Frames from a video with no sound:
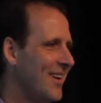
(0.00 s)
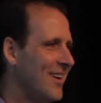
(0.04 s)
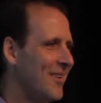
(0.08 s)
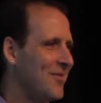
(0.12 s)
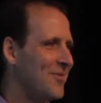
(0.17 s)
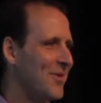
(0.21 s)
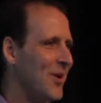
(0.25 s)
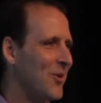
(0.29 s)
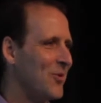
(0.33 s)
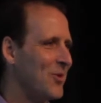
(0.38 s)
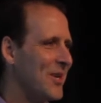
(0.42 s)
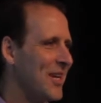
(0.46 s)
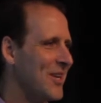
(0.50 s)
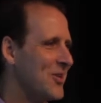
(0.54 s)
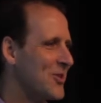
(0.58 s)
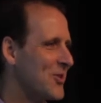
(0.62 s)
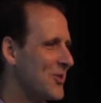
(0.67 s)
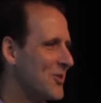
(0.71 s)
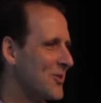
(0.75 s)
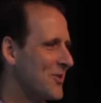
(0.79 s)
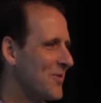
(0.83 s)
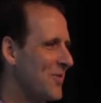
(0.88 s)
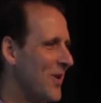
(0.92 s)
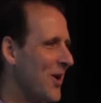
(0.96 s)

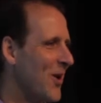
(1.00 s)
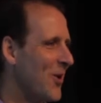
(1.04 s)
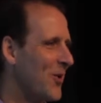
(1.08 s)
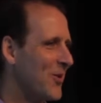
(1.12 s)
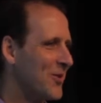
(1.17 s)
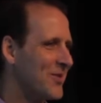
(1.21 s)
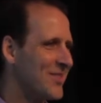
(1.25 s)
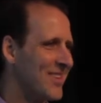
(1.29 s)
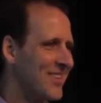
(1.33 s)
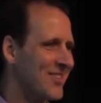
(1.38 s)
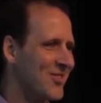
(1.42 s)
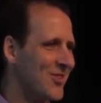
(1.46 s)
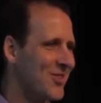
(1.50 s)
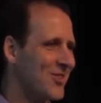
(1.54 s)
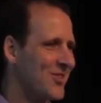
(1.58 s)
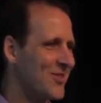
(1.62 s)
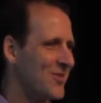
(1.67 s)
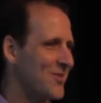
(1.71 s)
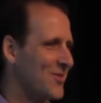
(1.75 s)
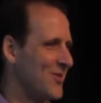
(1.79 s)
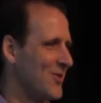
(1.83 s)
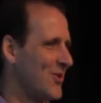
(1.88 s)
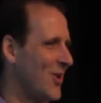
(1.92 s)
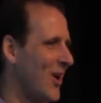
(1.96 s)
foundations of health such
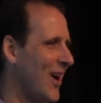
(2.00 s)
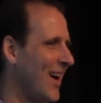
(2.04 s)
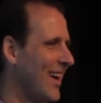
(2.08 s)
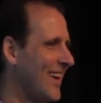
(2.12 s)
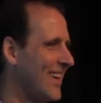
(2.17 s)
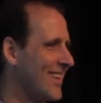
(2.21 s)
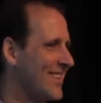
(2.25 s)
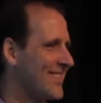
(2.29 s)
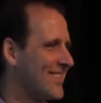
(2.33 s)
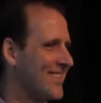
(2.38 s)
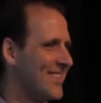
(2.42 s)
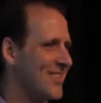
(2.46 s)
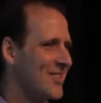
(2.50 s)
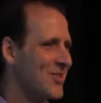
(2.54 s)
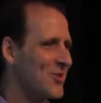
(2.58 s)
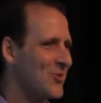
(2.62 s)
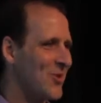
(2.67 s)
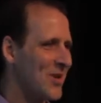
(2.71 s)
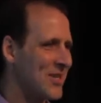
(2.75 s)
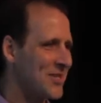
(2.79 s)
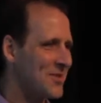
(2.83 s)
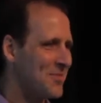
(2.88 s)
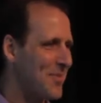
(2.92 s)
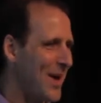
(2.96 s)
as diet and
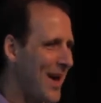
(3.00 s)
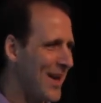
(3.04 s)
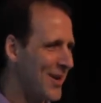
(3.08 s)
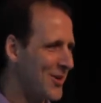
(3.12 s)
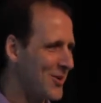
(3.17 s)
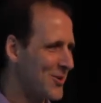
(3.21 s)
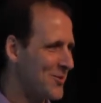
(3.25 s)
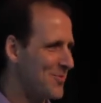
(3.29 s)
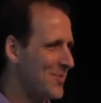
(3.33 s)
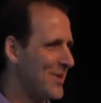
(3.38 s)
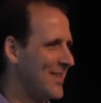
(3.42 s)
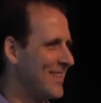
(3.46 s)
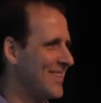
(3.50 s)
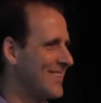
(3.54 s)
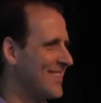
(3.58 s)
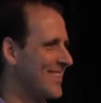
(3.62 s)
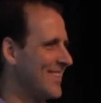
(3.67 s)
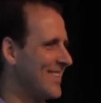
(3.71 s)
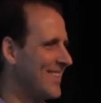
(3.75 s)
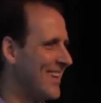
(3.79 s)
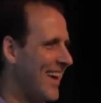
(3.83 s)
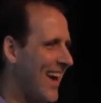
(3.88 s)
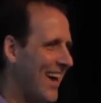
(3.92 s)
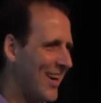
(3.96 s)
stress
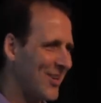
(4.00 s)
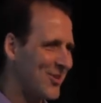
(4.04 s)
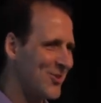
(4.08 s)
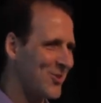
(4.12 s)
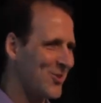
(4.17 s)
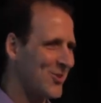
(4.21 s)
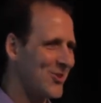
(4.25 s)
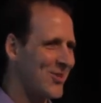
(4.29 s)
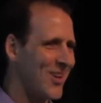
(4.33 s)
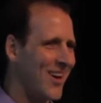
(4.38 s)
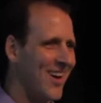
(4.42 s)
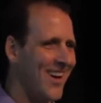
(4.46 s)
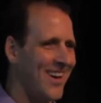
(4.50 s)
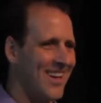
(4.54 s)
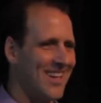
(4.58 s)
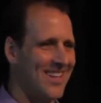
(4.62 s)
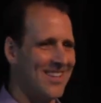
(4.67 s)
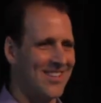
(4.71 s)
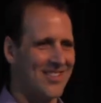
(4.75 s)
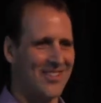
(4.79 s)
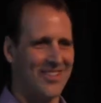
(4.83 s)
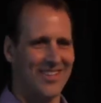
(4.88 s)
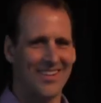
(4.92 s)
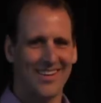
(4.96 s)
management and
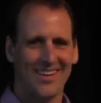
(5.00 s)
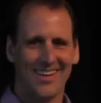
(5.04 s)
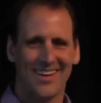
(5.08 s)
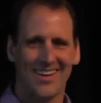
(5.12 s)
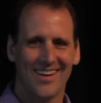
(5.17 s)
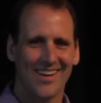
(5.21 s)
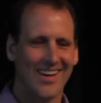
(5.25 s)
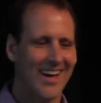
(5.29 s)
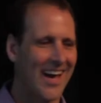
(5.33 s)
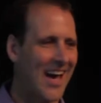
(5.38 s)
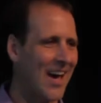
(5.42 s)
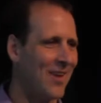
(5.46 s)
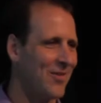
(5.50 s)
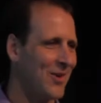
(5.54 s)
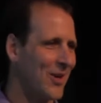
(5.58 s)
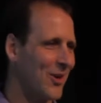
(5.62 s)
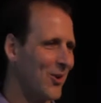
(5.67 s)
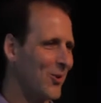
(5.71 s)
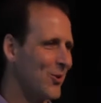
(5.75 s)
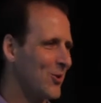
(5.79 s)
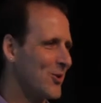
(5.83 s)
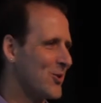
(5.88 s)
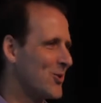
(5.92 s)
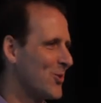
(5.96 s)
exercise and
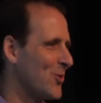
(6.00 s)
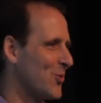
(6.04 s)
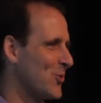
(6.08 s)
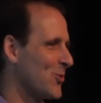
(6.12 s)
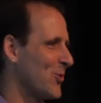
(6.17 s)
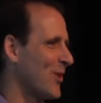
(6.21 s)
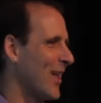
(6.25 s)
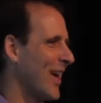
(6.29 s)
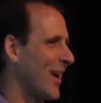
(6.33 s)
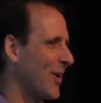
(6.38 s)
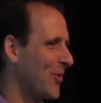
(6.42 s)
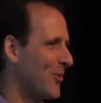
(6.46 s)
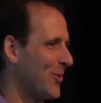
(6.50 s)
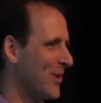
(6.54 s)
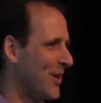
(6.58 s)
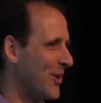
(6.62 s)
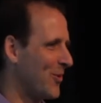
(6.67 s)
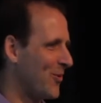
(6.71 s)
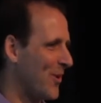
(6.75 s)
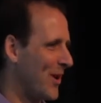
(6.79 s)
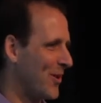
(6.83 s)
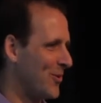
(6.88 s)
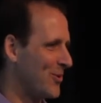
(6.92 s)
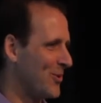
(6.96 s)
having good social equity
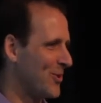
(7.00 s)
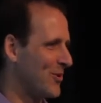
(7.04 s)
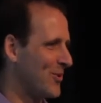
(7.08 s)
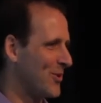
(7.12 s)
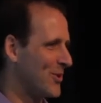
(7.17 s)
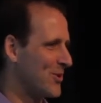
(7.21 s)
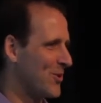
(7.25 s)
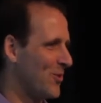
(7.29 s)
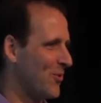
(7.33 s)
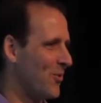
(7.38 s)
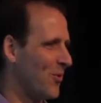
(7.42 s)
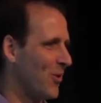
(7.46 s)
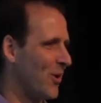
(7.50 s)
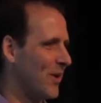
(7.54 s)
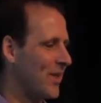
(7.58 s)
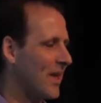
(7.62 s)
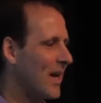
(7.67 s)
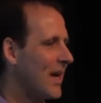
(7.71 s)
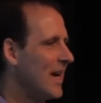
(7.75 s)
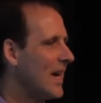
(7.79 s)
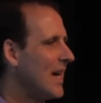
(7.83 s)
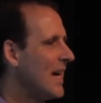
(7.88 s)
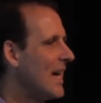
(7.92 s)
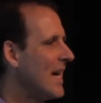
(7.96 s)
around you and so forth.
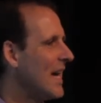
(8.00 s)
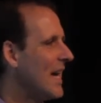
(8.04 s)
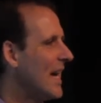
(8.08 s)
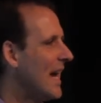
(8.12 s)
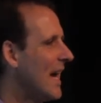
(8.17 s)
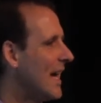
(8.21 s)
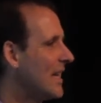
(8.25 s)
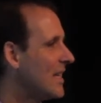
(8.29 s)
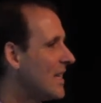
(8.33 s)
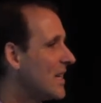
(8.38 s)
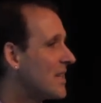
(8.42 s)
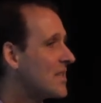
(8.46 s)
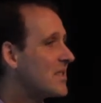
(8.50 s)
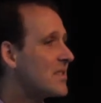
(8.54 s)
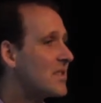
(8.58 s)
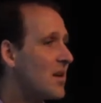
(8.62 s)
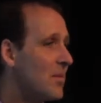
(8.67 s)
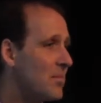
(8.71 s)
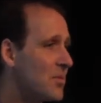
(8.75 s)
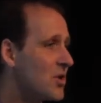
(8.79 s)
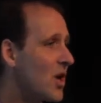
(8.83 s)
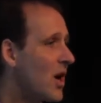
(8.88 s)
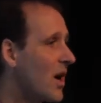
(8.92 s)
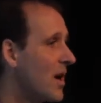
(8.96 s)
And yet
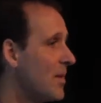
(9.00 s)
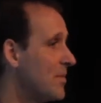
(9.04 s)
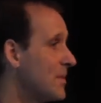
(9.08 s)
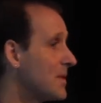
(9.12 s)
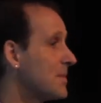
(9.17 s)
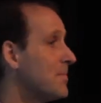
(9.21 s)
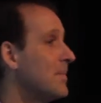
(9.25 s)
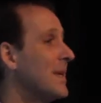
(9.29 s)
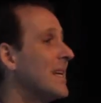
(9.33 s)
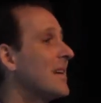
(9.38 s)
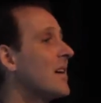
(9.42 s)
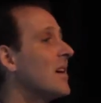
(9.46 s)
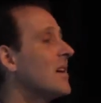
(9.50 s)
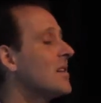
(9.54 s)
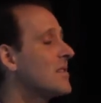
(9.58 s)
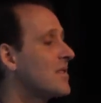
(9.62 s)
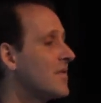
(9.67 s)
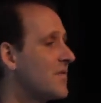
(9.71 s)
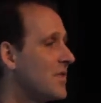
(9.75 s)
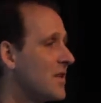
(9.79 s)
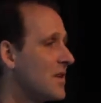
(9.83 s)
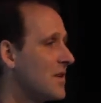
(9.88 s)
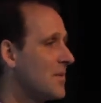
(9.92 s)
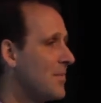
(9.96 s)
sometimes, because
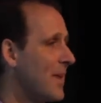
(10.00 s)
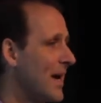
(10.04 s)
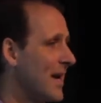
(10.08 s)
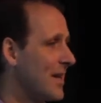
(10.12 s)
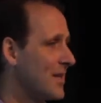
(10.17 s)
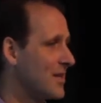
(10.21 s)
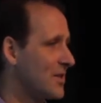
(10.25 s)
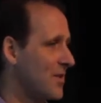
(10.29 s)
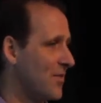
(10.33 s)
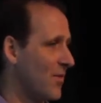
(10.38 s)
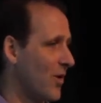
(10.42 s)
of the demands